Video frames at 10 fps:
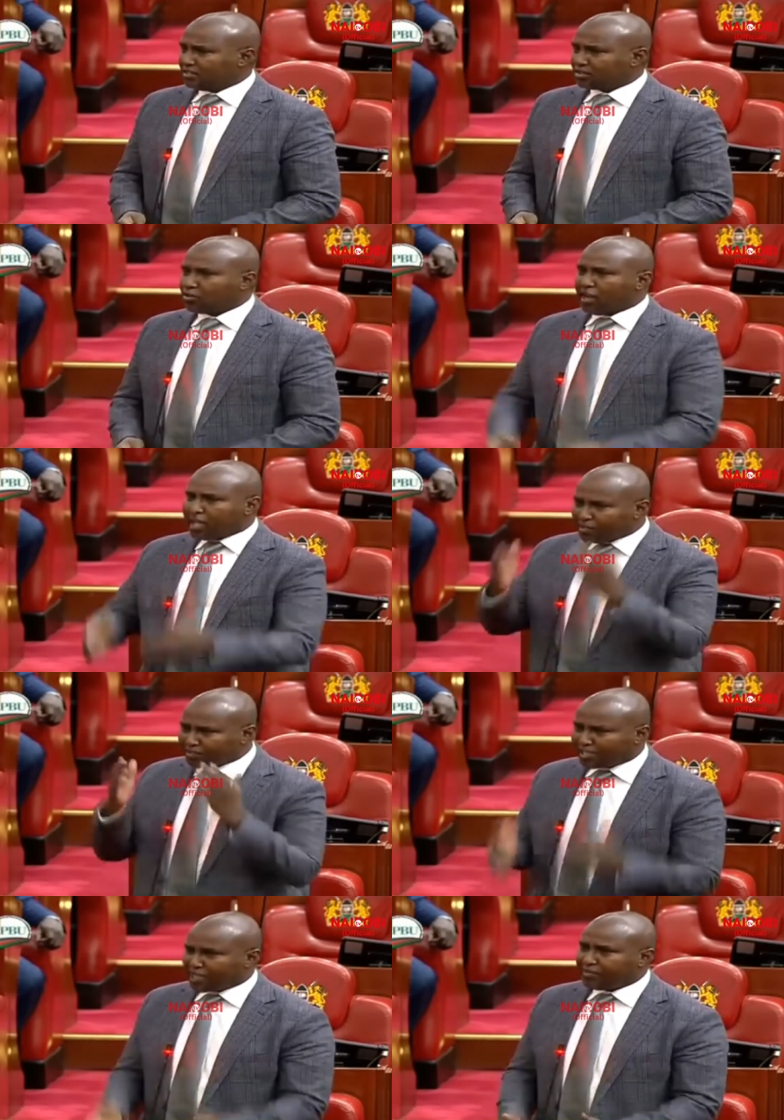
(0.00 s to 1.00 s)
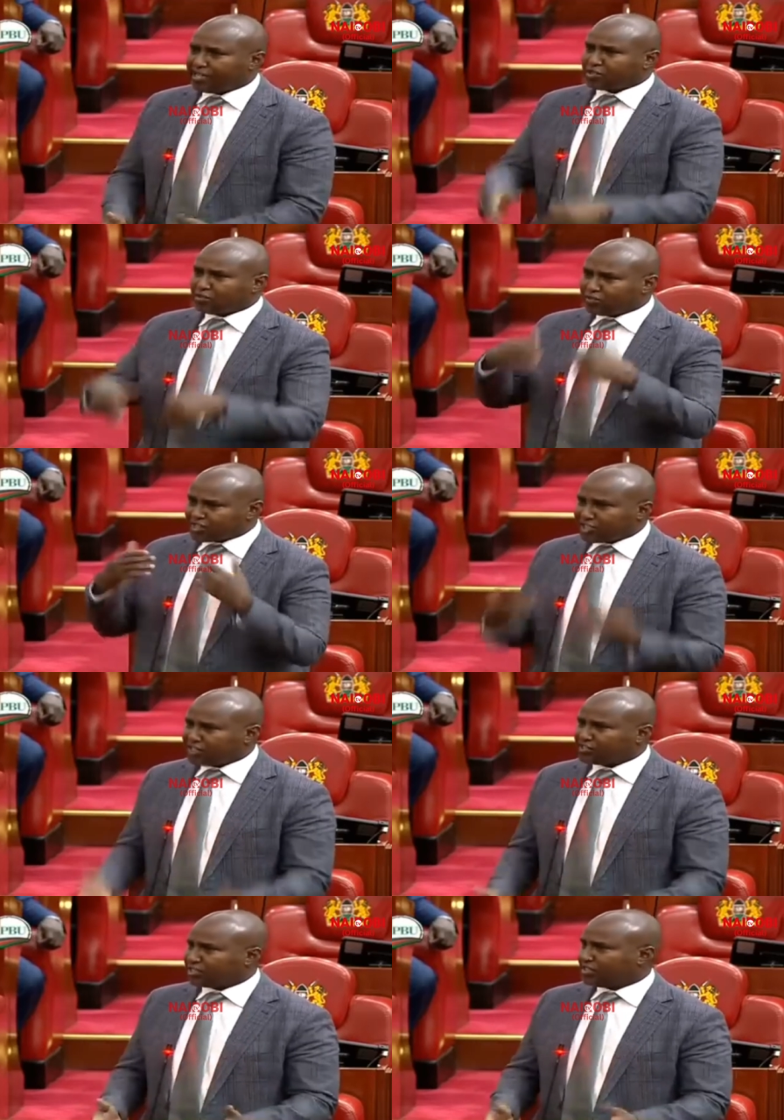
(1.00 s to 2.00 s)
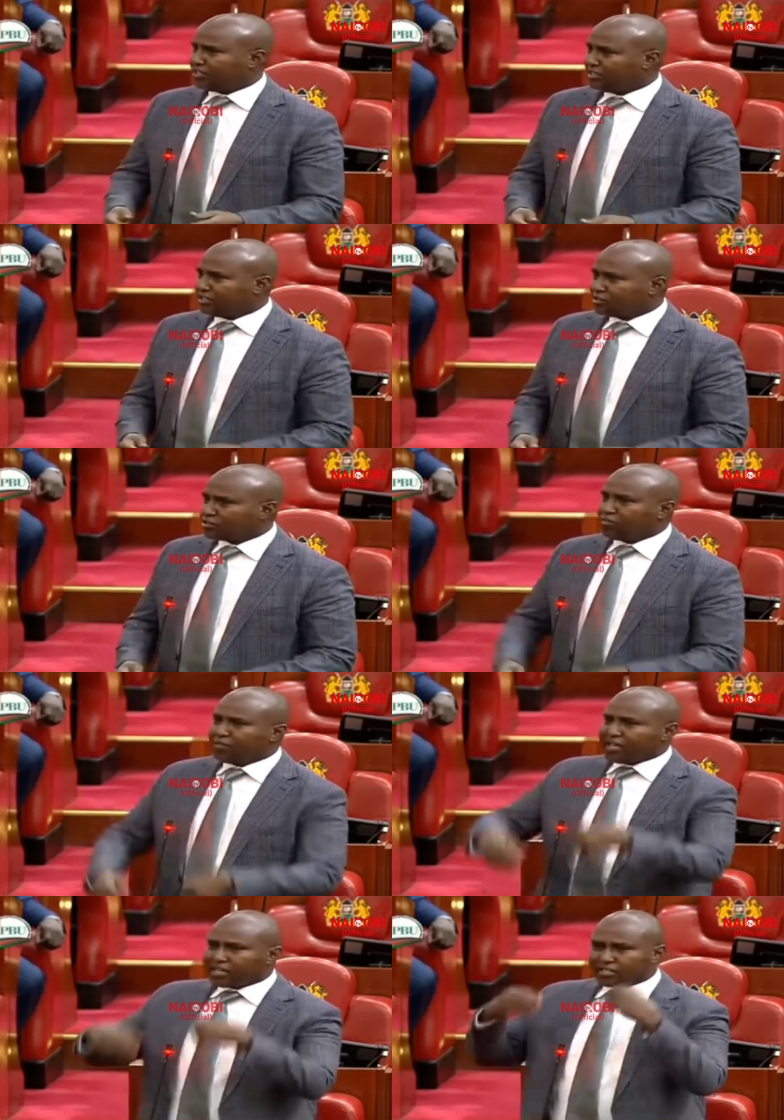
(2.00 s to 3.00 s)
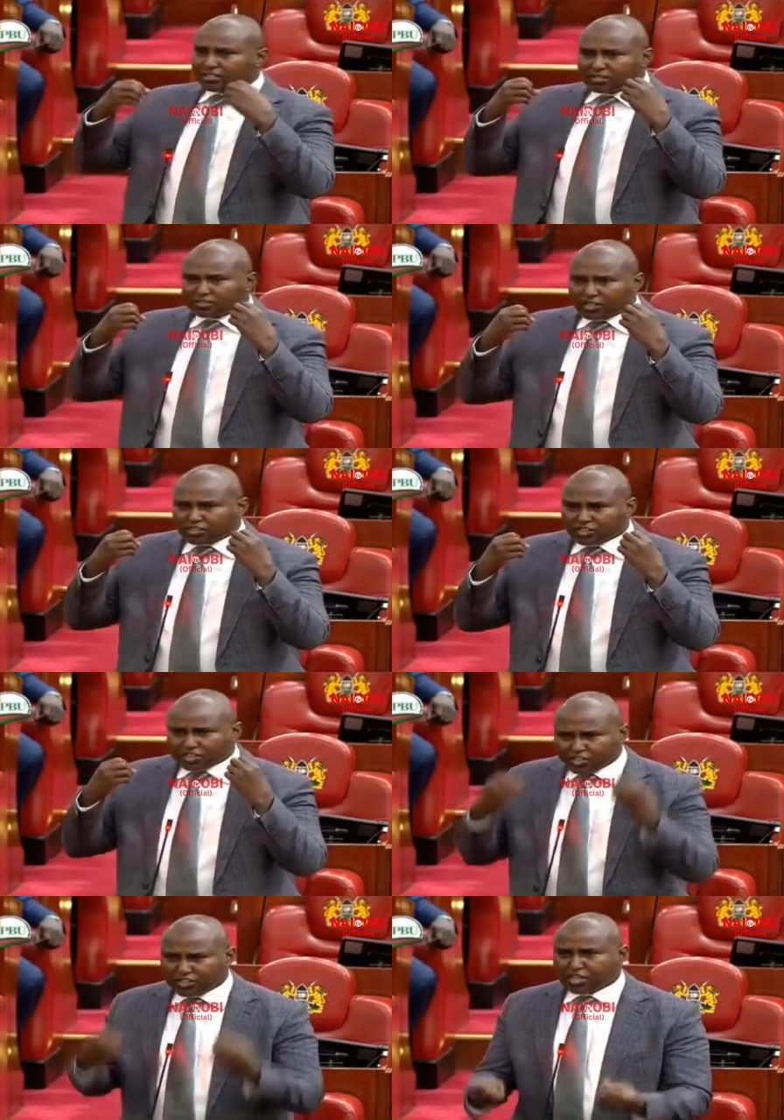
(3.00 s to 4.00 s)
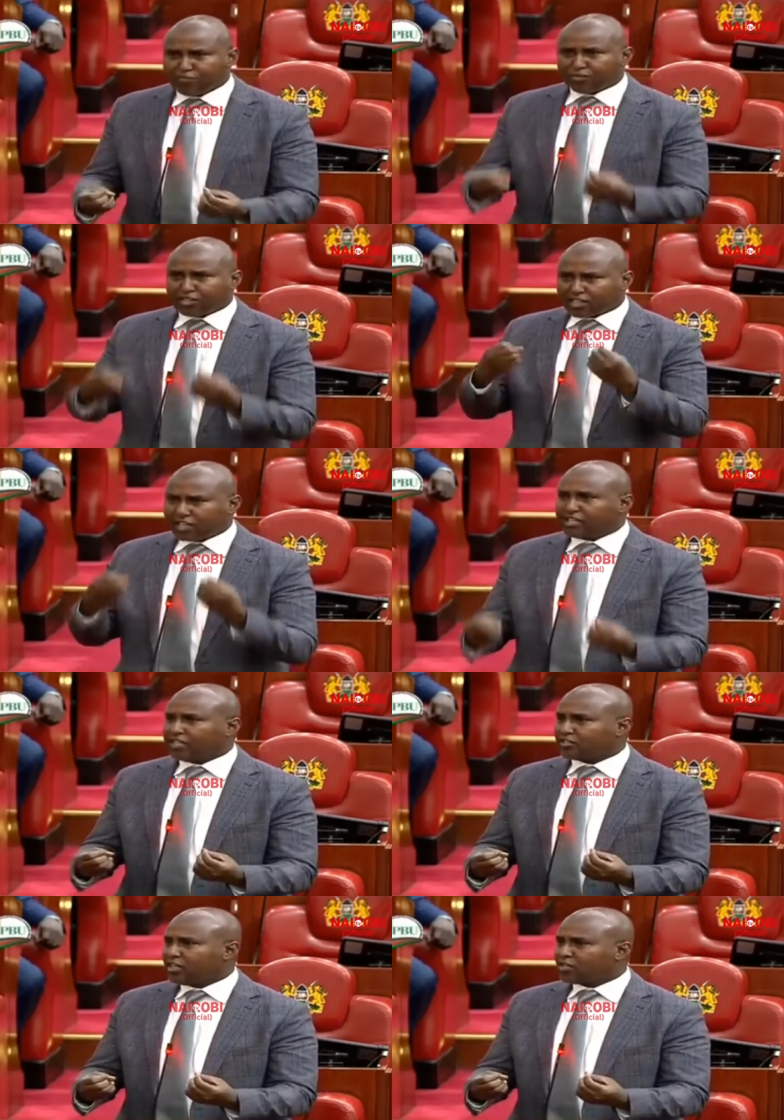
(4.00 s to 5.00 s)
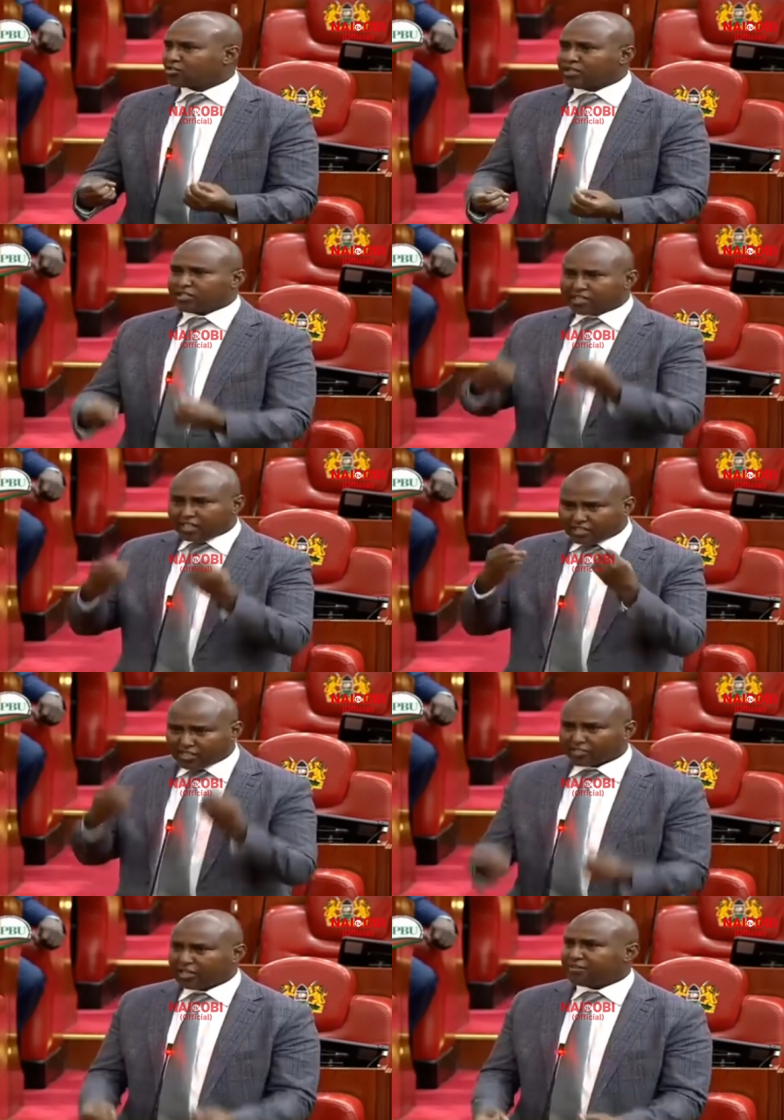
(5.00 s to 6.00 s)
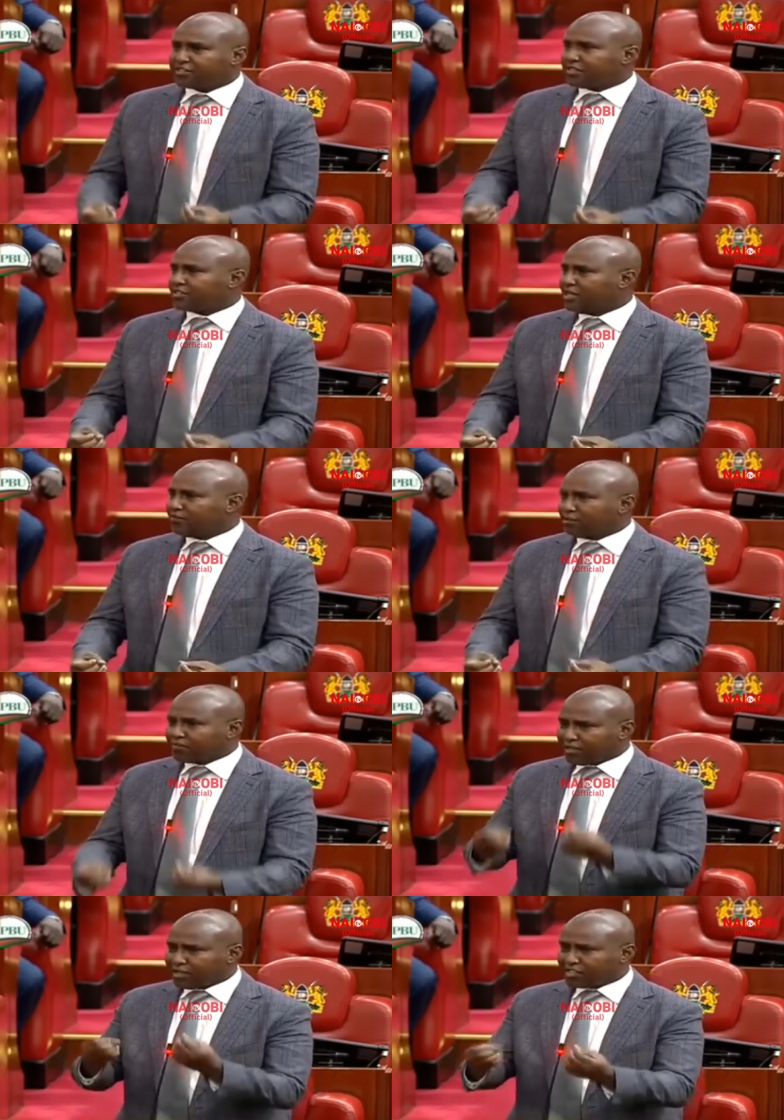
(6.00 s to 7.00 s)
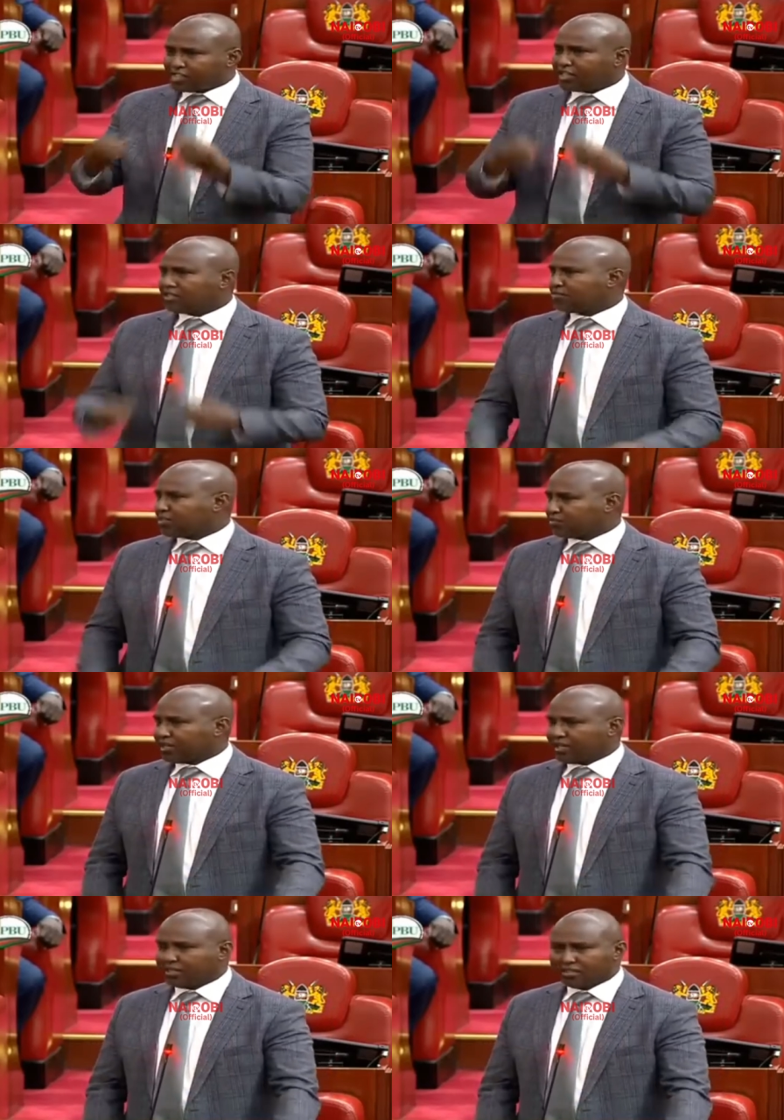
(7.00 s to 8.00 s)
to help the governance of this country, to make things easier for the Kenyans so that they can get services from the executive, Mr. Speaker.